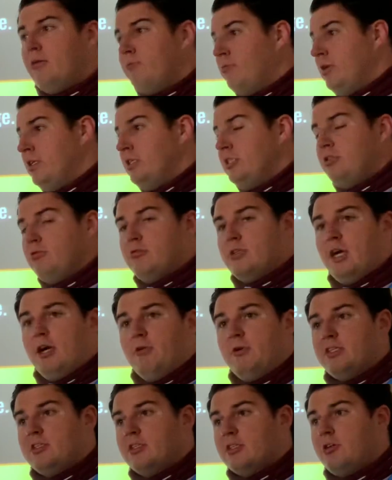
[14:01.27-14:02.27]
when you go
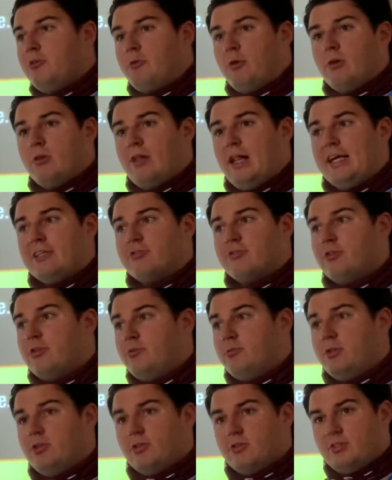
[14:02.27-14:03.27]
into Google
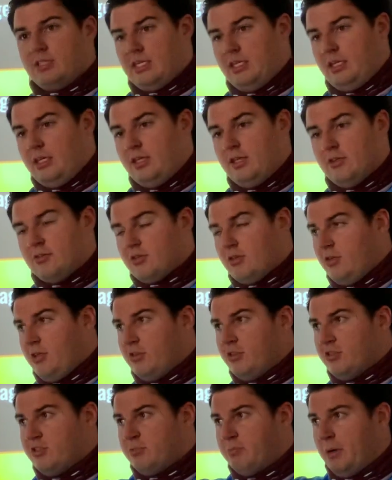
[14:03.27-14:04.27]
Classroom, you'll see there's a
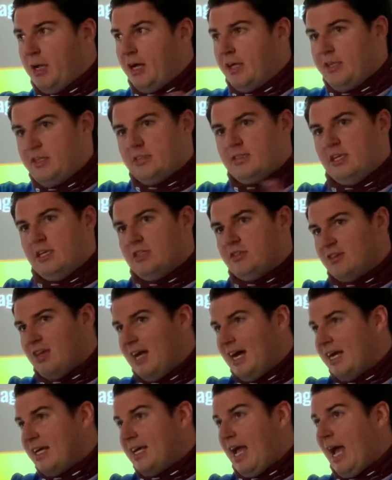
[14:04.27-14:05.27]
little spot that says
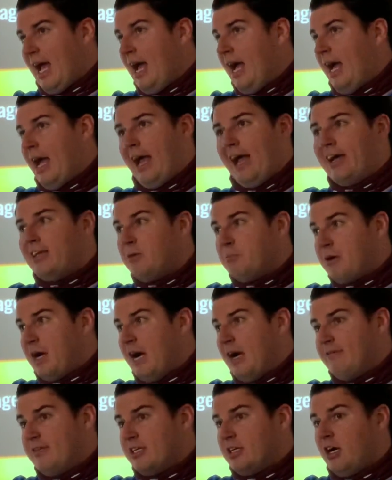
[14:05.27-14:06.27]
like, add a
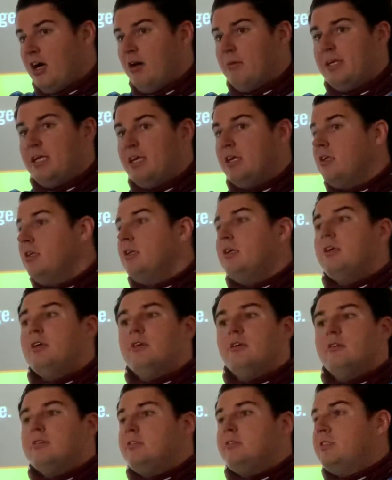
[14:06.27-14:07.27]
private comment.
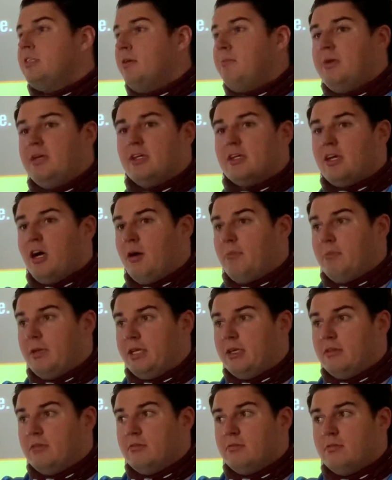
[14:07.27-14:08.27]
Send me a comment.
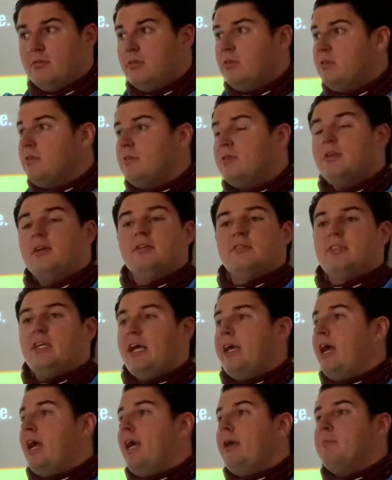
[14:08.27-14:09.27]
Say,
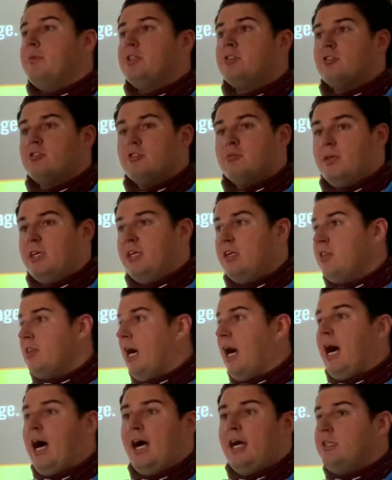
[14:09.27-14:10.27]
hey, Mr. Smith,
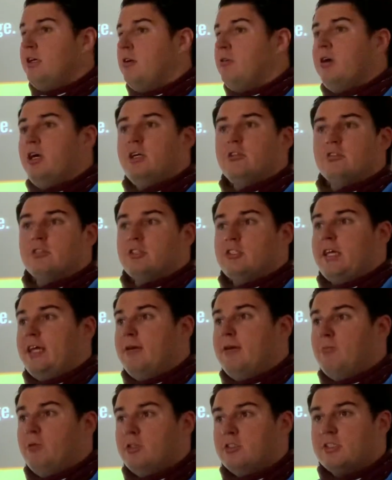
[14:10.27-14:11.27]
I don't
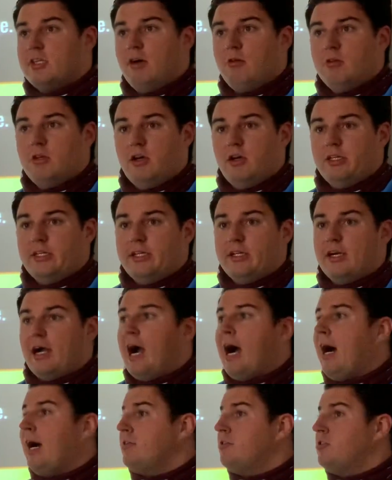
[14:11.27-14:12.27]
understand what's going on here.
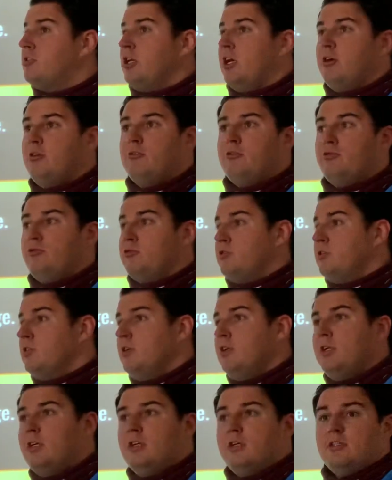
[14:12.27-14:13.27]
I chose
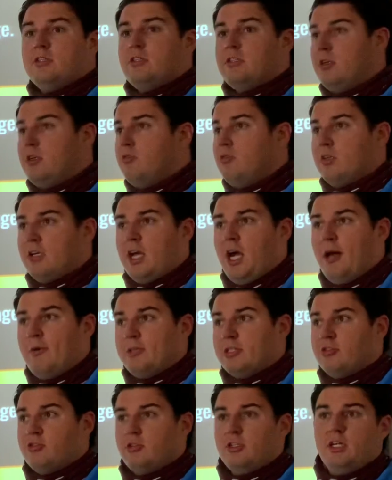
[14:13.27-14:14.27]
to do the comic
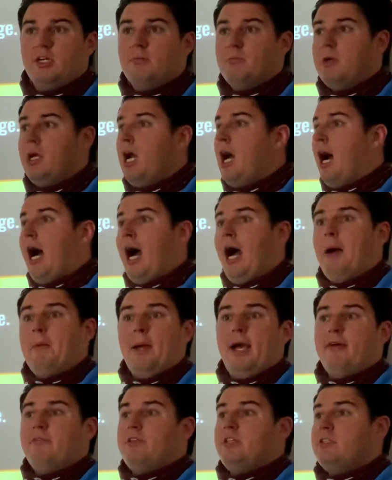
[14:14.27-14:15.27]
strip. I'm
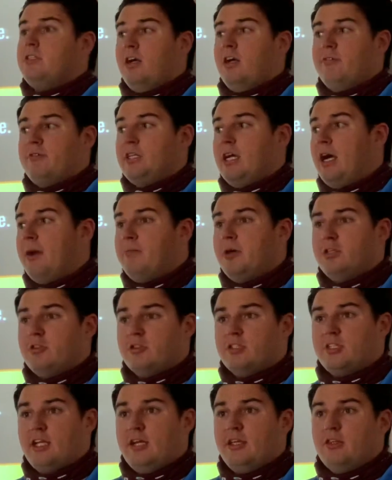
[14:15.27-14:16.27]
having a tough time
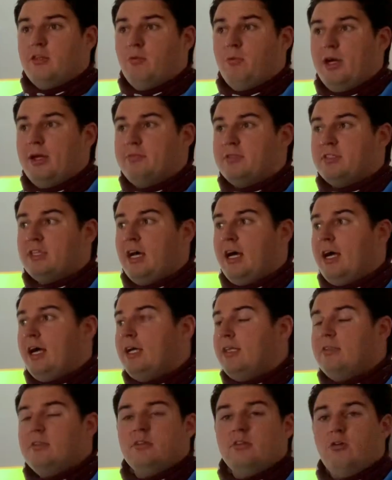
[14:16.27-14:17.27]
understanding the
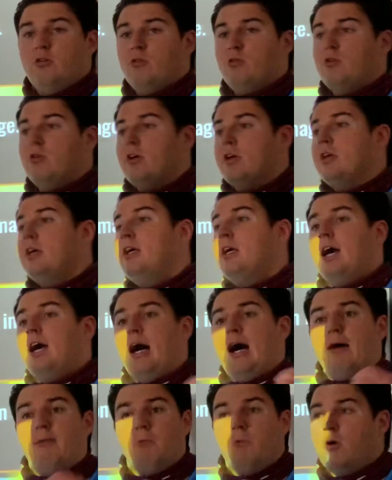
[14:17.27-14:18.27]
website, or
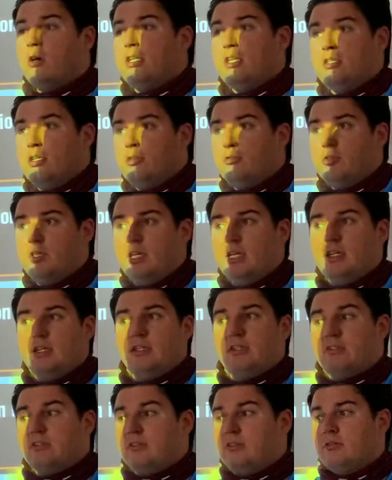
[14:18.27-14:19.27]
I want to do
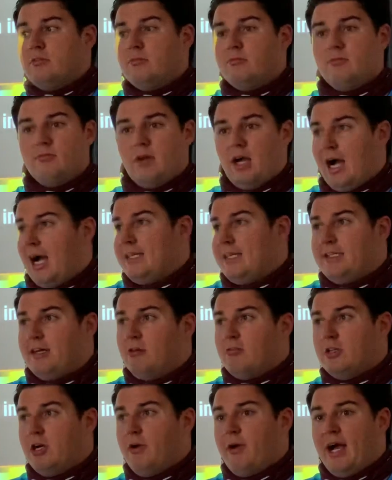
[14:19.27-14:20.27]
this. I
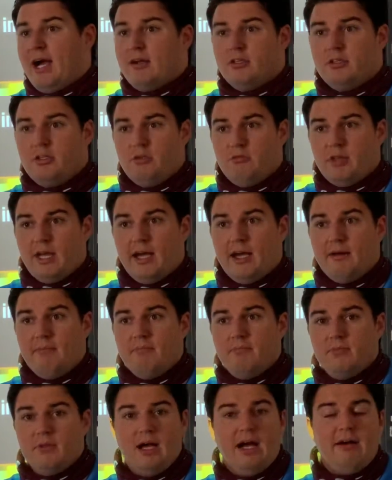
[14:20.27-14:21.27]
don't know how to do that.
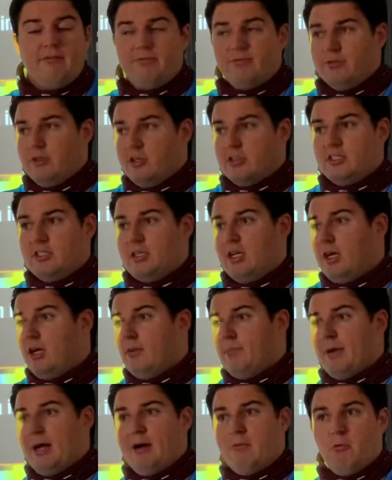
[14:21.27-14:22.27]
I've looked it
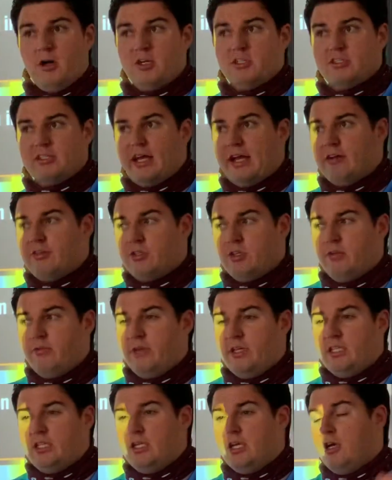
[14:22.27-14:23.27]
up. I've watched the how-to
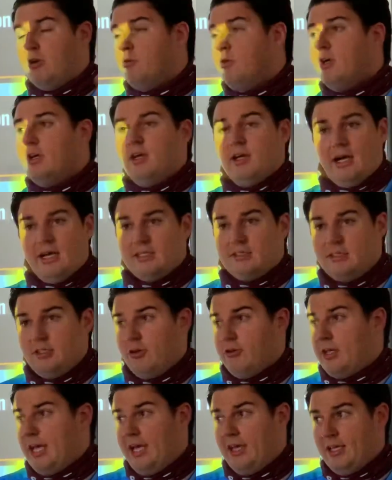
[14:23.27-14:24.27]
video. I
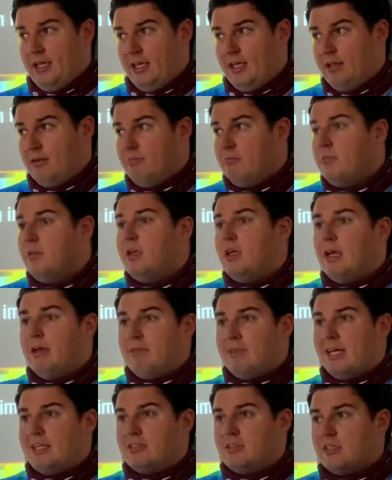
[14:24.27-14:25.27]
still can't get it. If
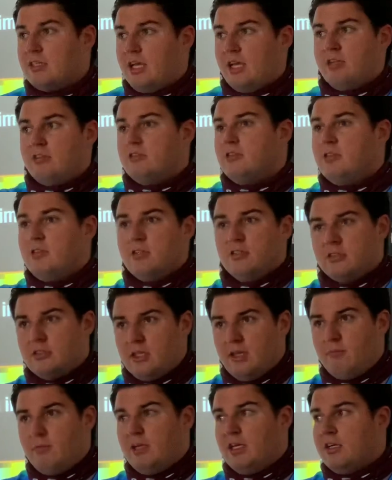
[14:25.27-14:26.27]
that's the case,
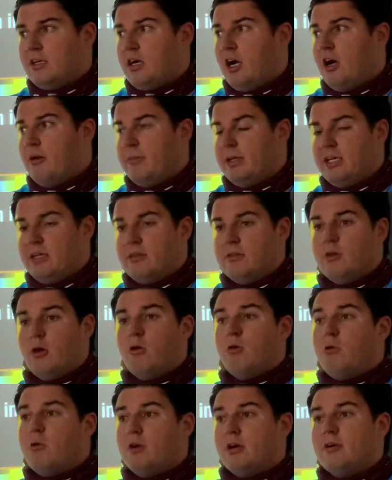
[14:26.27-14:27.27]
send me a comment.
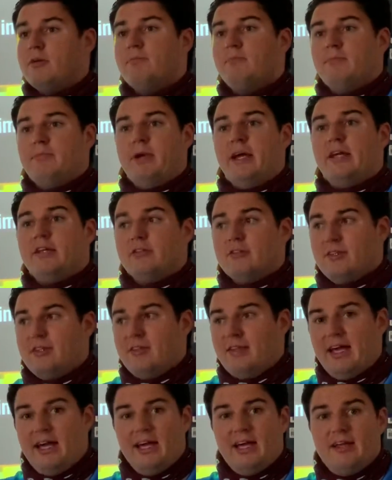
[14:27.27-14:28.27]
Or better than
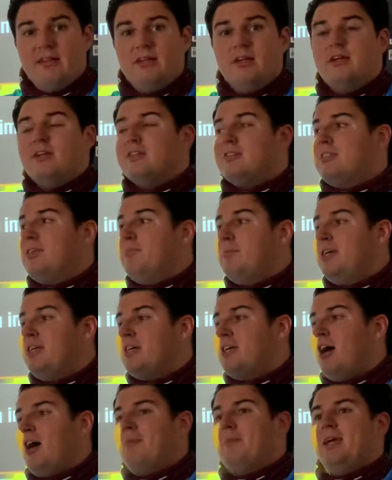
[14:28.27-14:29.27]
that, send me a
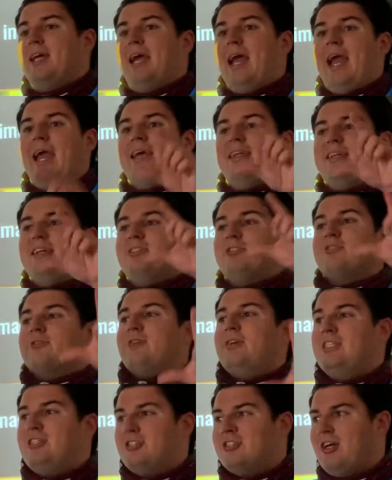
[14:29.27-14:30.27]
comment and a
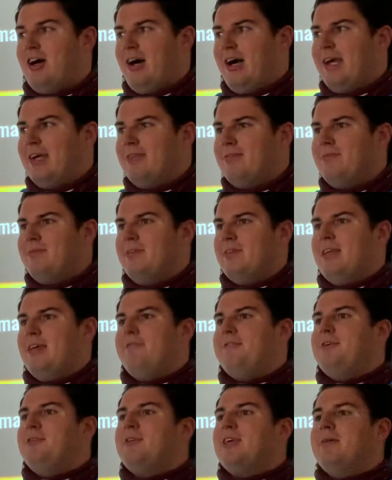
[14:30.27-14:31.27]
screenshot. If
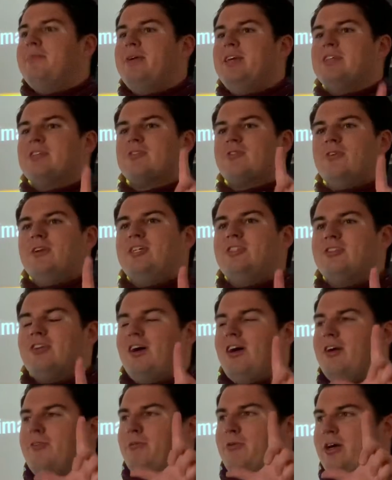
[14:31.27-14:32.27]
you give me a
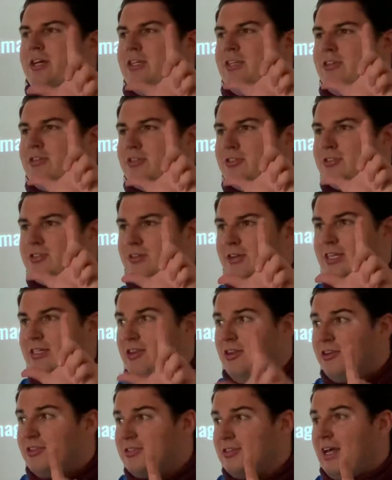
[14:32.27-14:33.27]
screenshot of what your screen
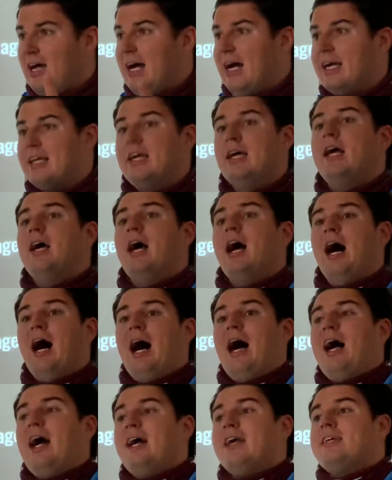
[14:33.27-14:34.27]
looks like,
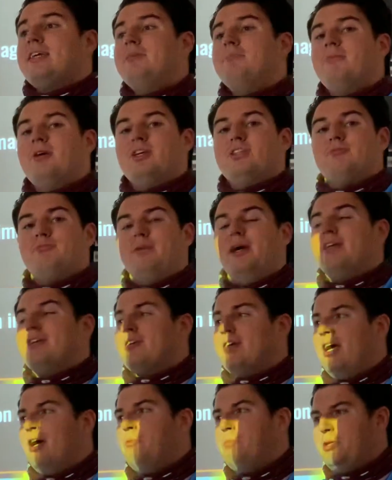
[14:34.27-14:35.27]
I can much
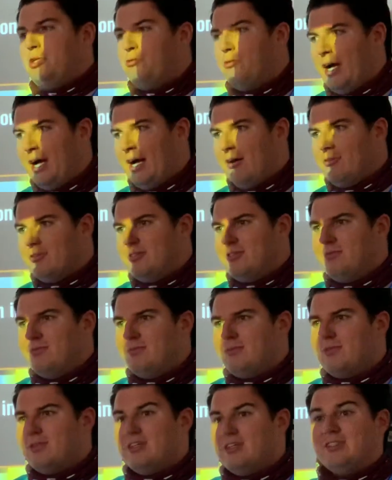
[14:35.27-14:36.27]
better help you out.
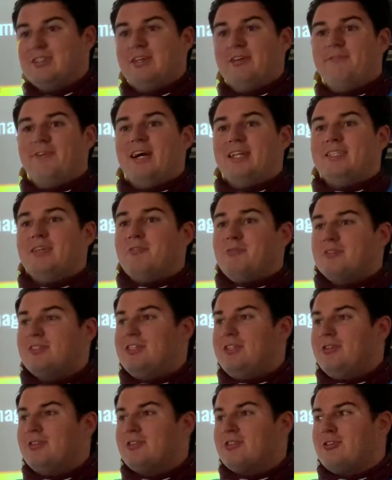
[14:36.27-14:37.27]
Because if I don't see
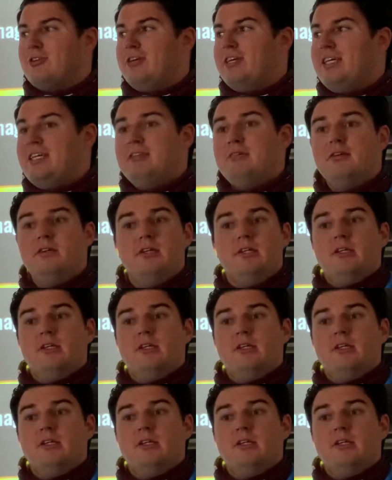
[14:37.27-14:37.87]
your screen,